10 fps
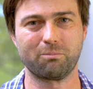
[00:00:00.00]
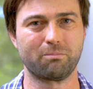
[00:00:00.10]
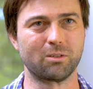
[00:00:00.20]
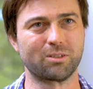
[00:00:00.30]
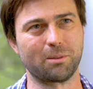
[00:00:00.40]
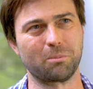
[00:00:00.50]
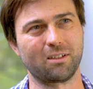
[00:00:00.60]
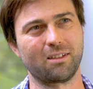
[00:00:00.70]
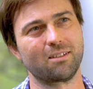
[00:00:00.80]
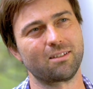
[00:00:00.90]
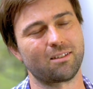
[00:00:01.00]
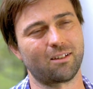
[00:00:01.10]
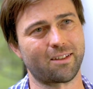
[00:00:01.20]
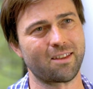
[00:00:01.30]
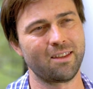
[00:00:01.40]
put simply,
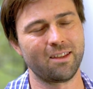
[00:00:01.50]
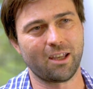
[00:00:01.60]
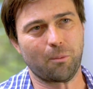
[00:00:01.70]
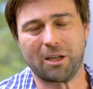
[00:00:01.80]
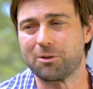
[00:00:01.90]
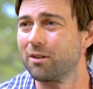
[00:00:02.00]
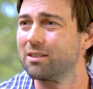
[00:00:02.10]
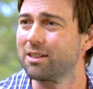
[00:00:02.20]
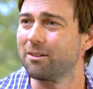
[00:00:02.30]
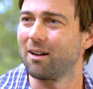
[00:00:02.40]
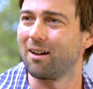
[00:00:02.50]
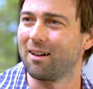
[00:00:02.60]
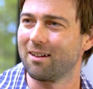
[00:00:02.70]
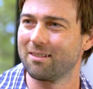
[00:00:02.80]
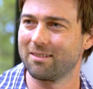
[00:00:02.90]
like how many trees there
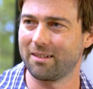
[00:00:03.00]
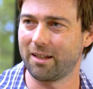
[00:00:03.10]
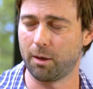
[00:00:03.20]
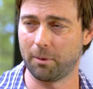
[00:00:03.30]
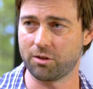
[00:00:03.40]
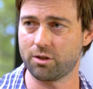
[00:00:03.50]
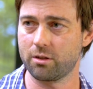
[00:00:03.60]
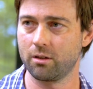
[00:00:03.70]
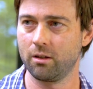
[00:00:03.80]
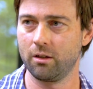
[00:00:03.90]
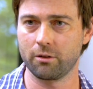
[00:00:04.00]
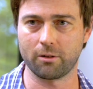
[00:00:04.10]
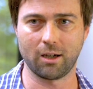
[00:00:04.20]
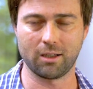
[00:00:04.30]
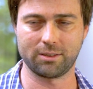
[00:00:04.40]
are, how much
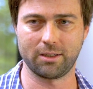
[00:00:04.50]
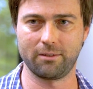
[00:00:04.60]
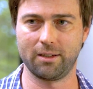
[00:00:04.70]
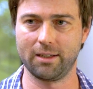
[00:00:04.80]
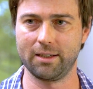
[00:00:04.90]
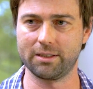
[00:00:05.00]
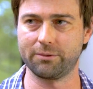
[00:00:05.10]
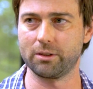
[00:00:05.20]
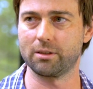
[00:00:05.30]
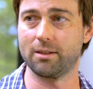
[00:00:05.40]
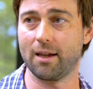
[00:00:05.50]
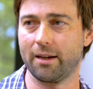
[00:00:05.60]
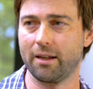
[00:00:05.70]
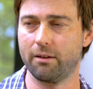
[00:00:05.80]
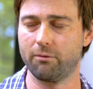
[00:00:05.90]
grass there is, if it's
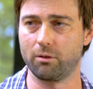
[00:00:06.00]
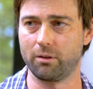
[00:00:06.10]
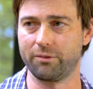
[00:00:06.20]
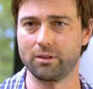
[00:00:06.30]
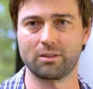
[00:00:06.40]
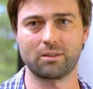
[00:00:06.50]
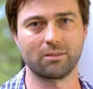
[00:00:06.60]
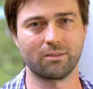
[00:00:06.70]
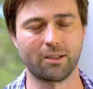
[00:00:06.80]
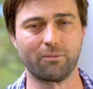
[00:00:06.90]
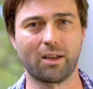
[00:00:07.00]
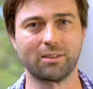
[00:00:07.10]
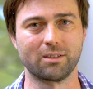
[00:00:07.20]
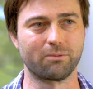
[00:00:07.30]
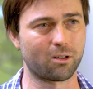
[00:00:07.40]
native or if it's
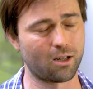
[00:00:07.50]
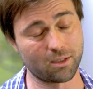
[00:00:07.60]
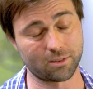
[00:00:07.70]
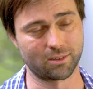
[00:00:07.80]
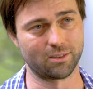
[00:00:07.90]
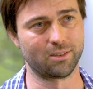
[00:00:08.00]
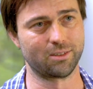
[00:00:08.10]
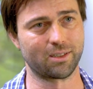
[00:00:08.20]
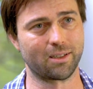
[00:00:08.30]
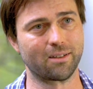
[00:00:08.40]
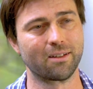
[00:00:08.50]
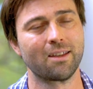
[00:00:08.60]
invasive grasses, and